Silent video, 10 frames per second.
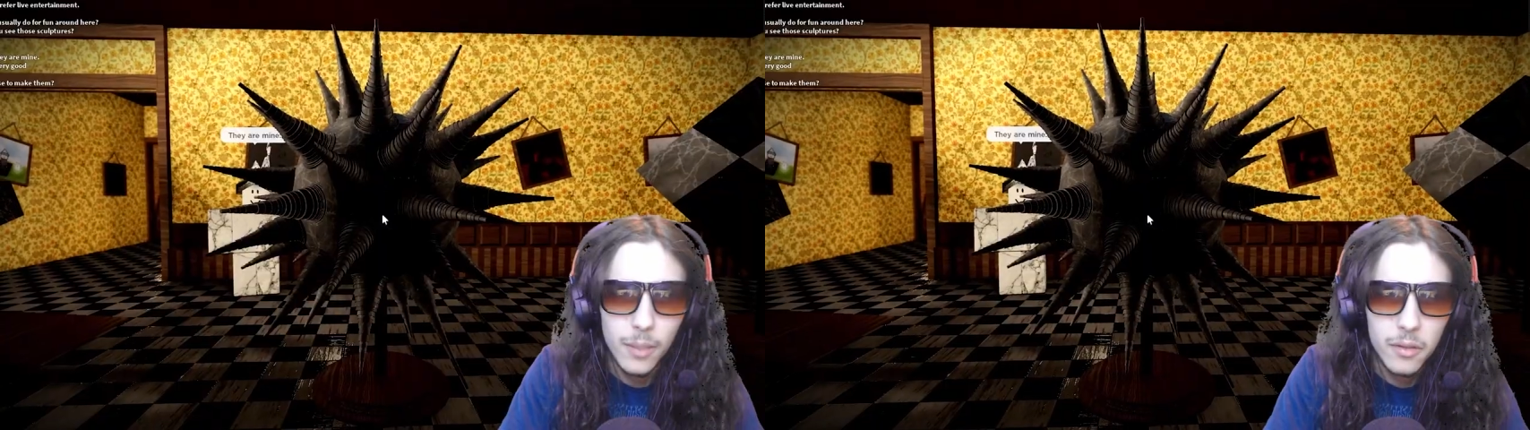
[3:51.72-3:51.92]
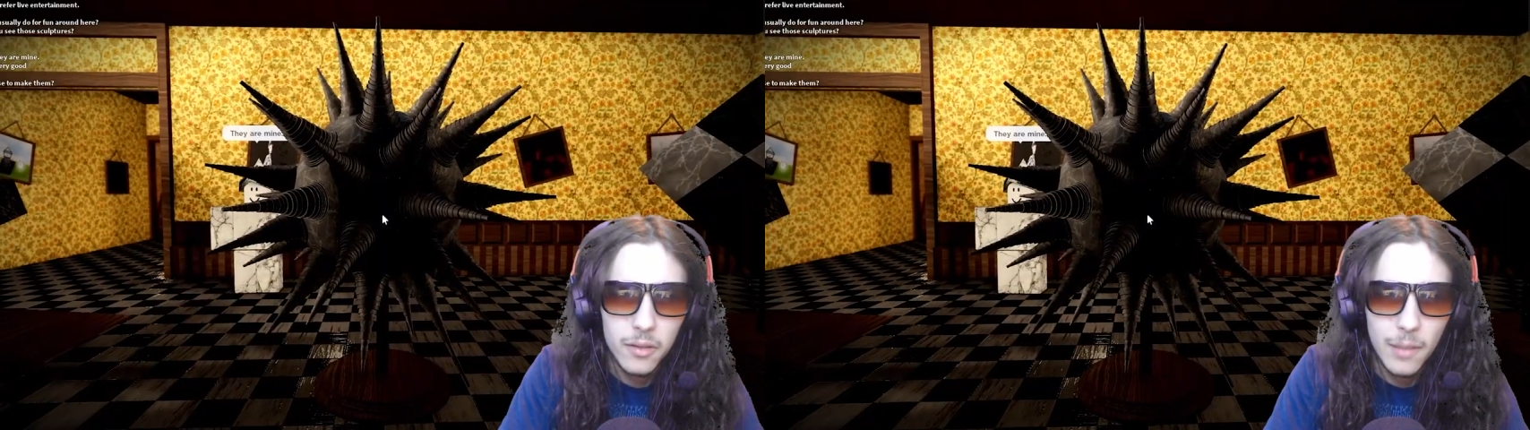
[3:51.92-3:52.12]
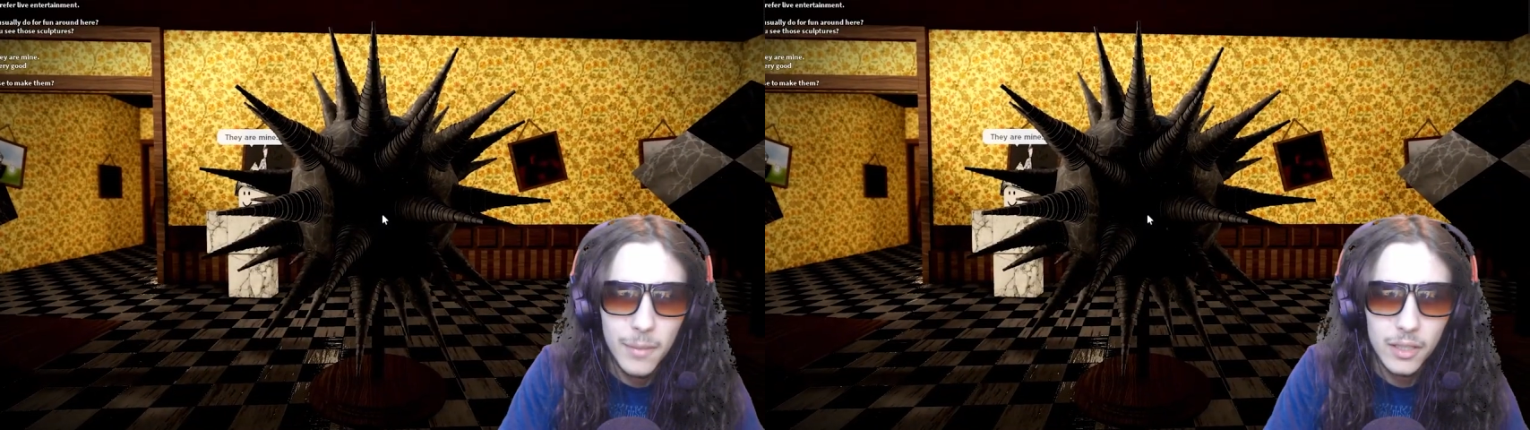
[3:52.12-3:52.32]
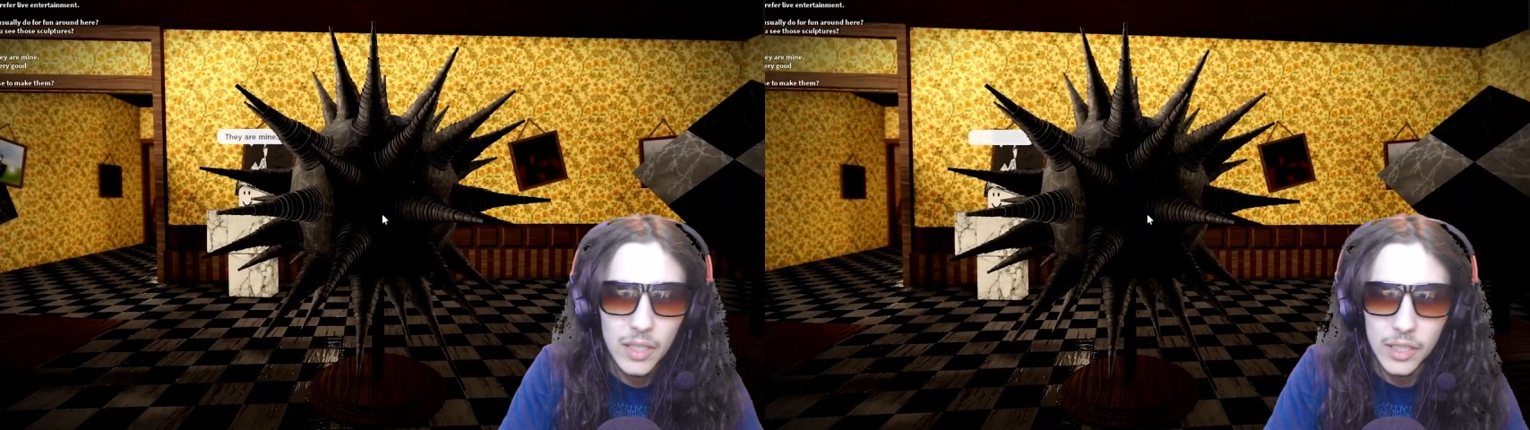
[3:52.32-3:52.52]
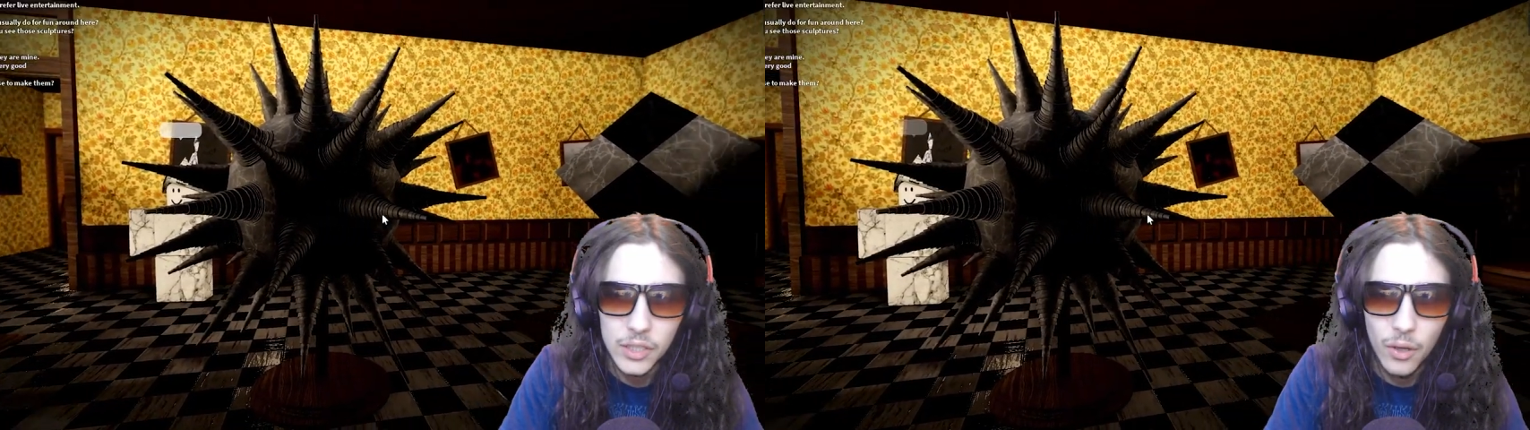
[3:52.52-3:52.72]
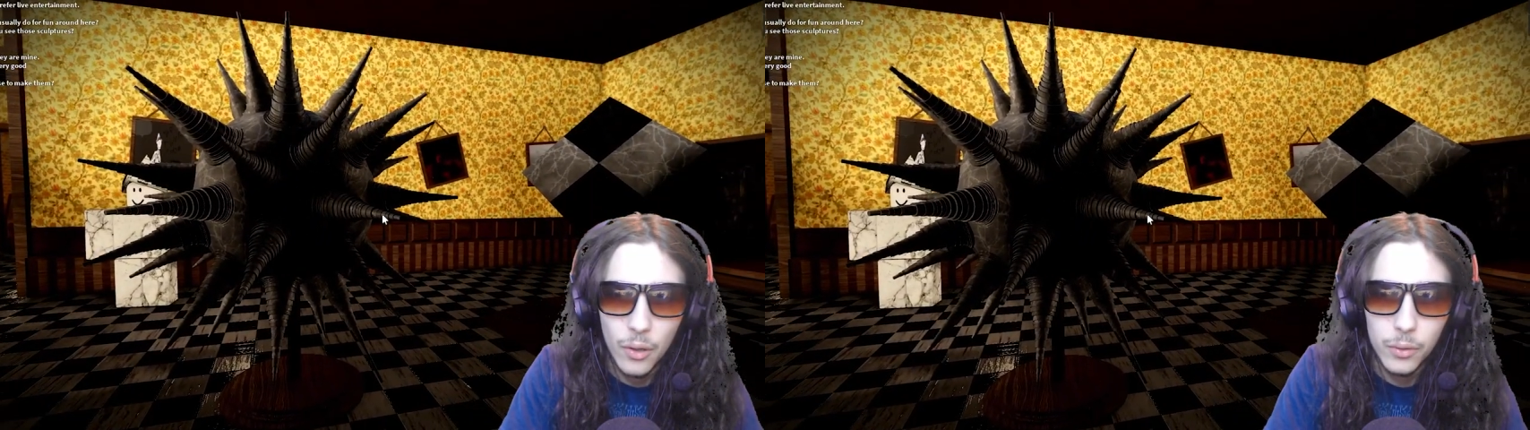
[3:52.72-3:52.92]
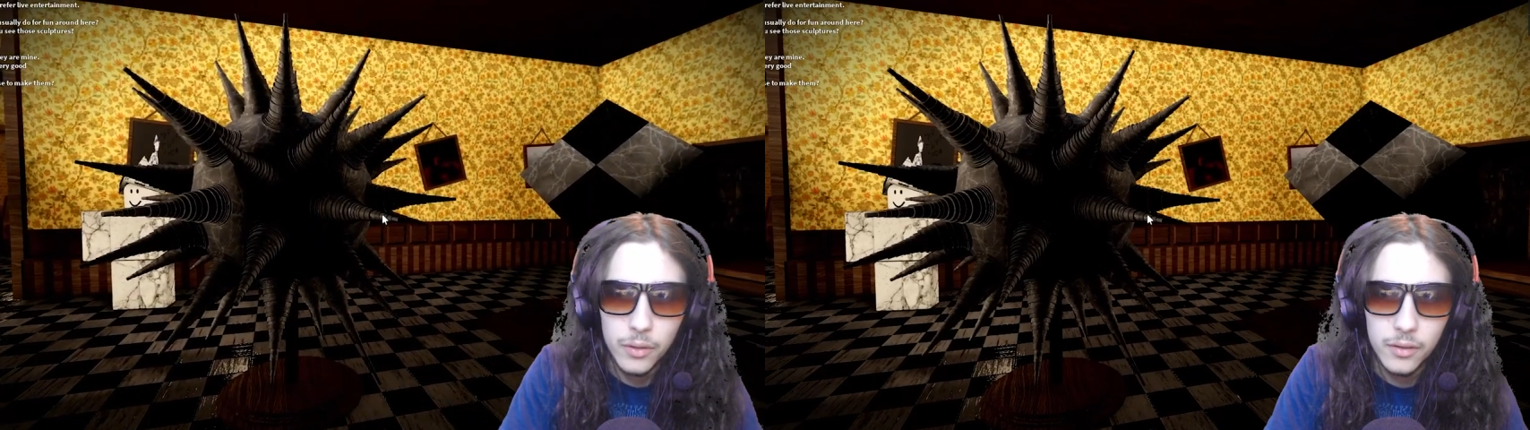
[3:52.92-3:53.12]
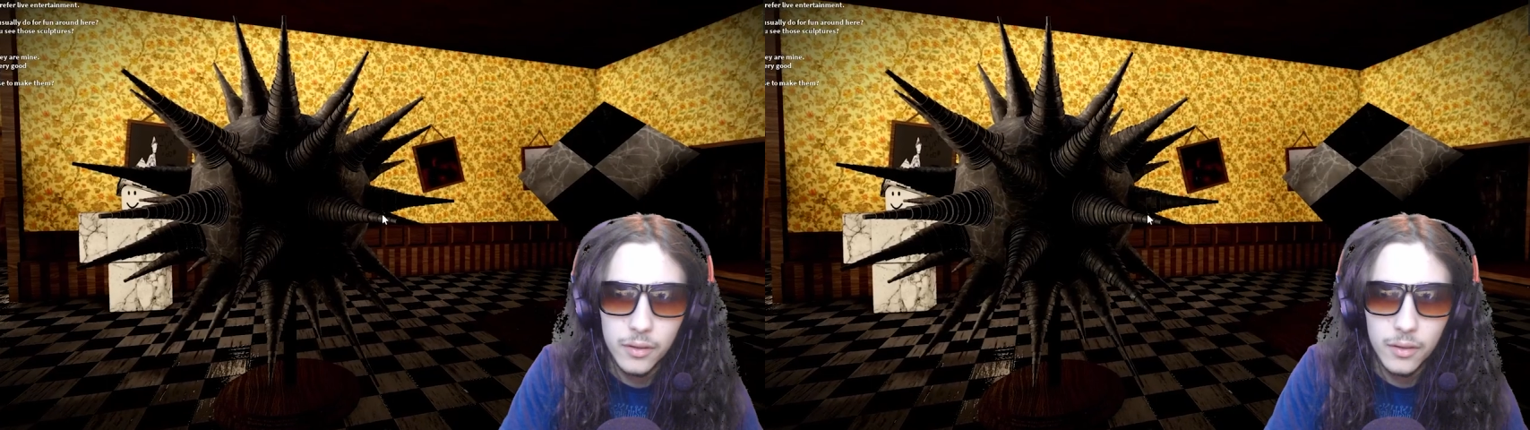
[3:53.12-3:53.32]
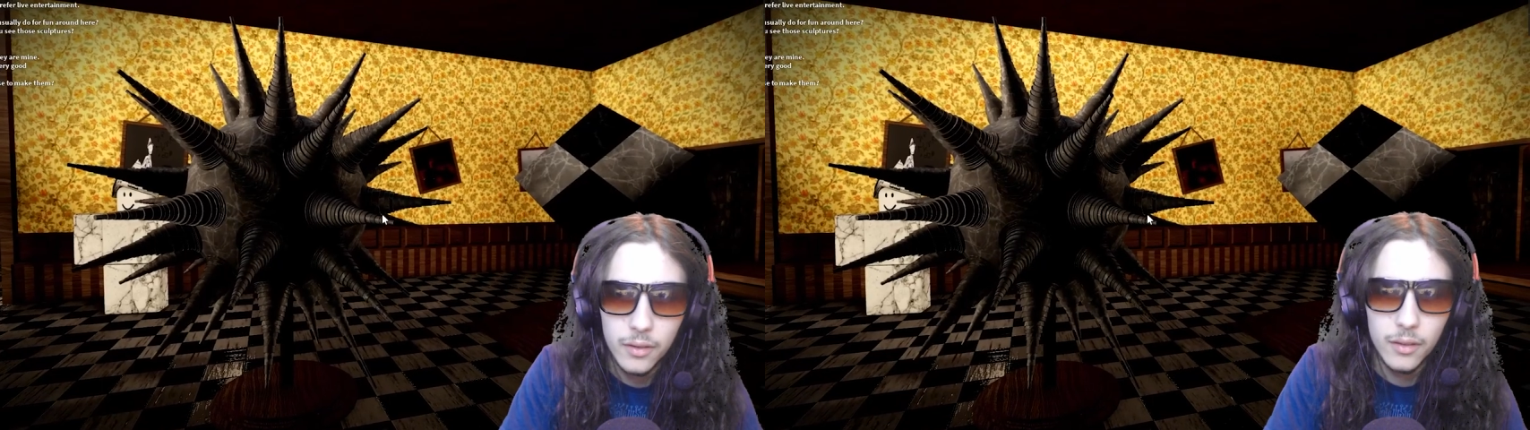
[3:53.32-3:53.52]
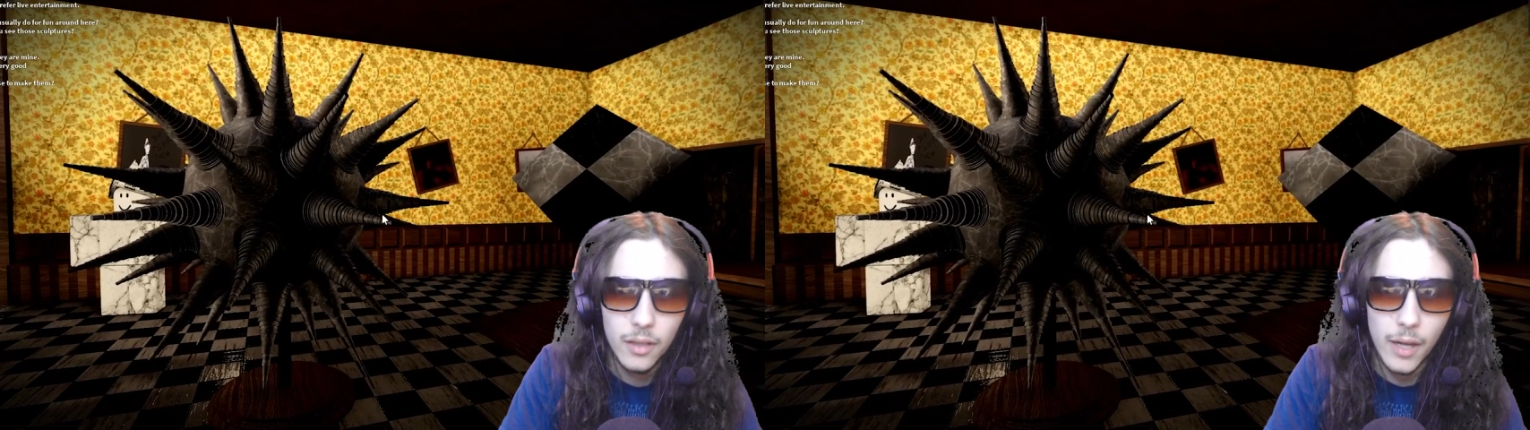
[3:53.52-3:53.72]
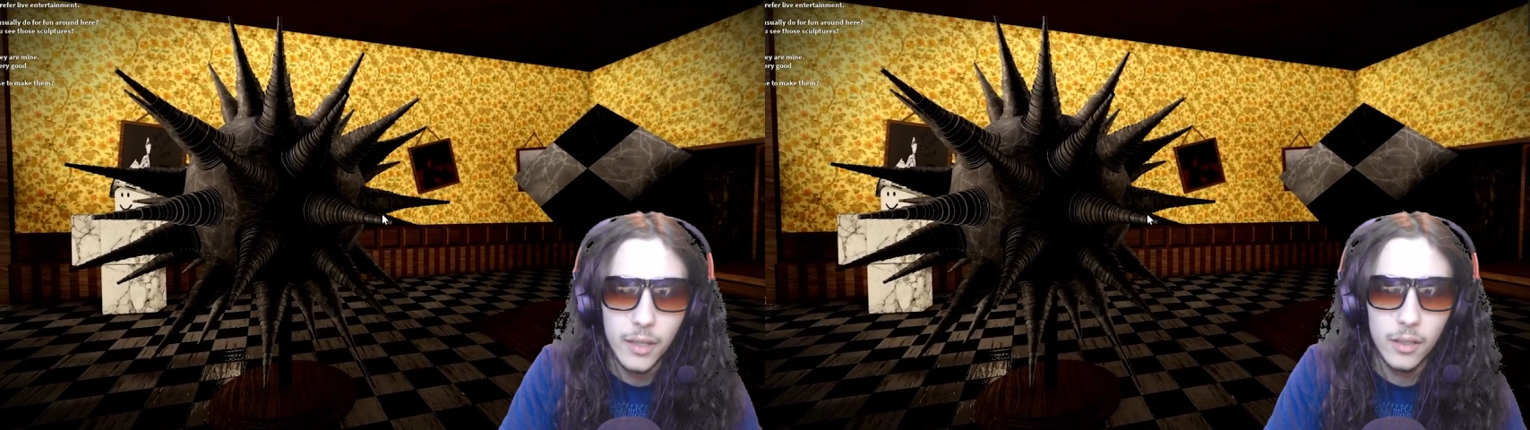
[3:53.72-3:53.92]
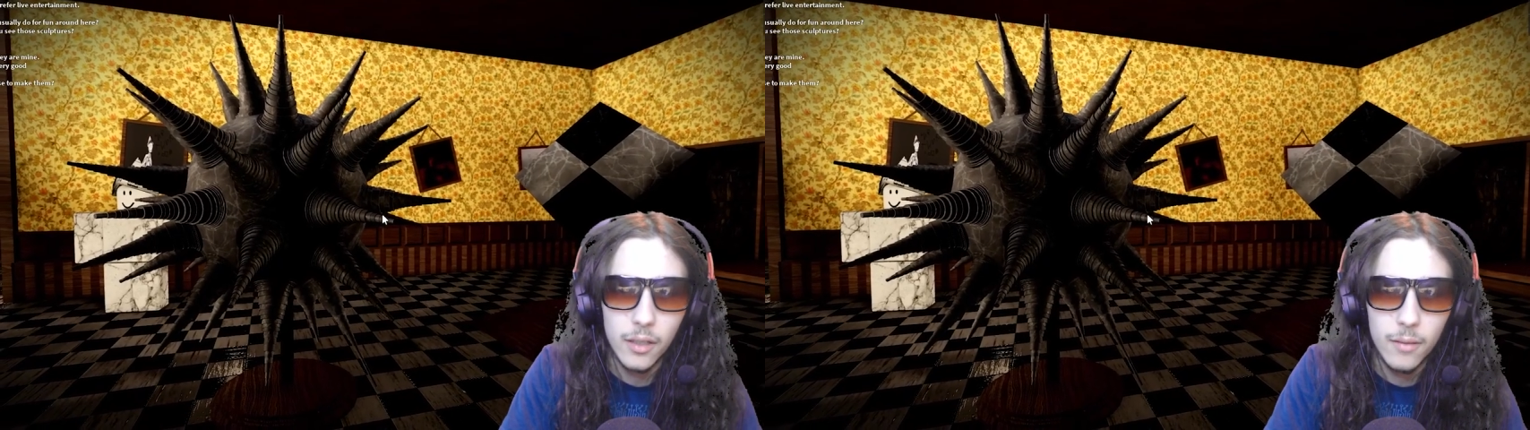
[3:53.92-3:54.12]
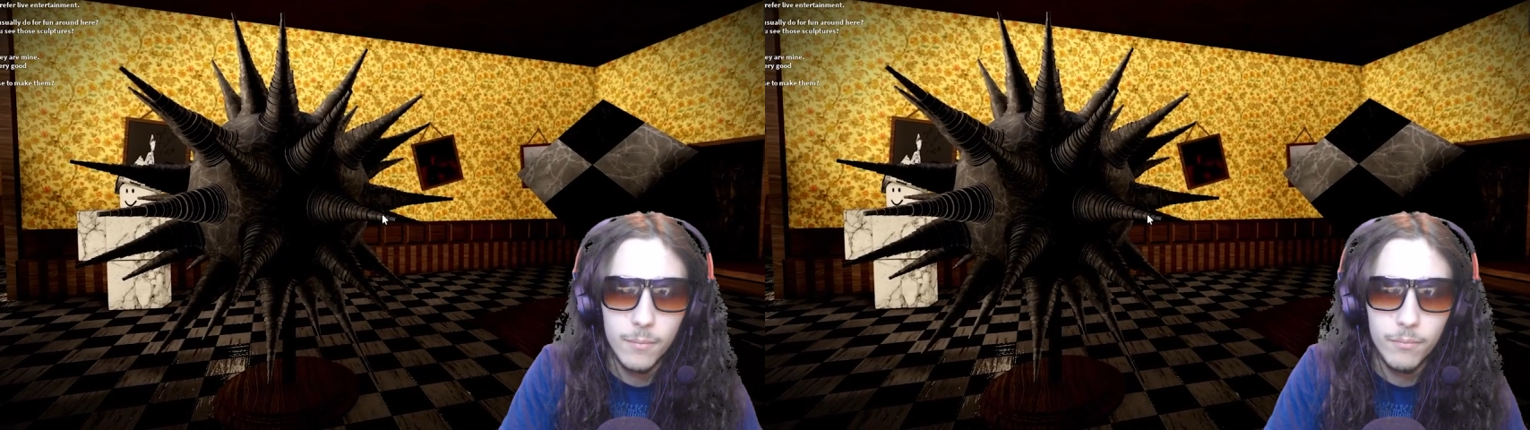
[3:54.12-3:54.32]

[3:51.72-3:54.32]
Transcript: what, I mean, it looks like stone. Like, um,